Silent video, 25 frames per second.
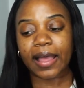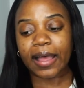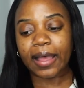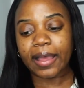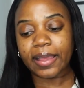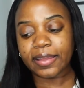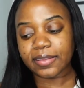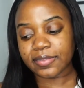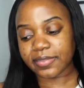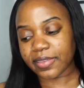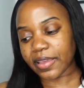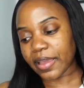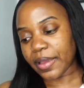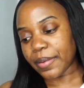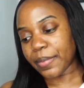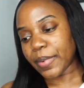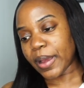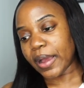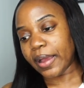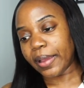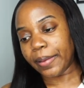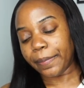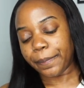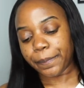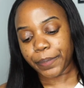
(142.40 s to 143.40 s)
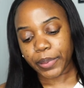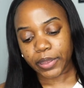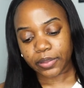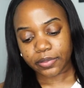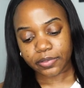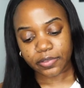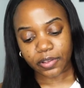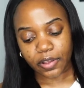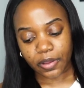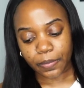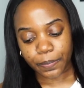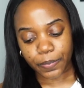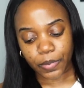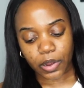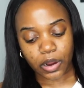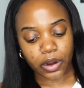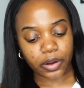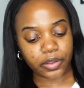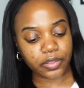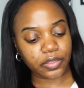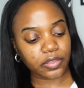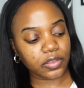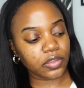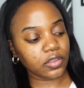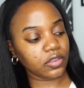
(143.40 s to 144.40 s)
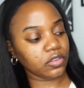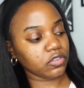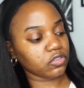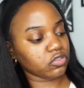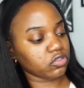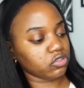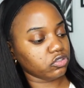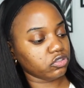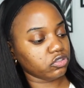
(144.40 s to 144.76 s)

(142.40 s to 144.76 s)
item I picked up are these